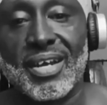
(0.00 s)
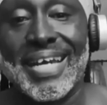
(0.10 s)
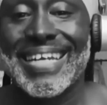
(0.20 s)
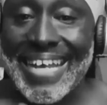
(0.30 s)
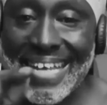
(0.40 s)

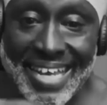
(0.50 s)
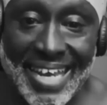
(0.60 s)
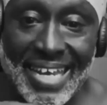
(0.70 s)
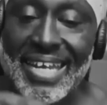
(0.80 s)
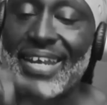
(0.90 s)
the
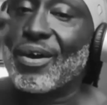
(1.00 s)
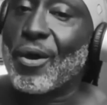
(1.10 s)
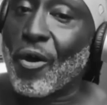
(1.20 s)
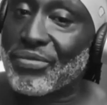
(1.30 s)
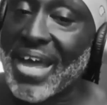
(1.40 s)
king
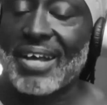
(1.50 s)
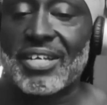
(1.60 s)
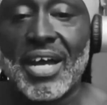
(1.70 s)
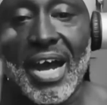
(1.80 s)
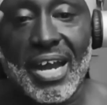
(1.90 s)
of
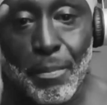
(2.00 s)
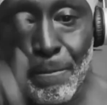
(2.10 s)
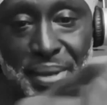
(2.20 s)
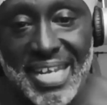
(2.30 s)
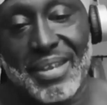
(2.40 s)
dancehall, Beenie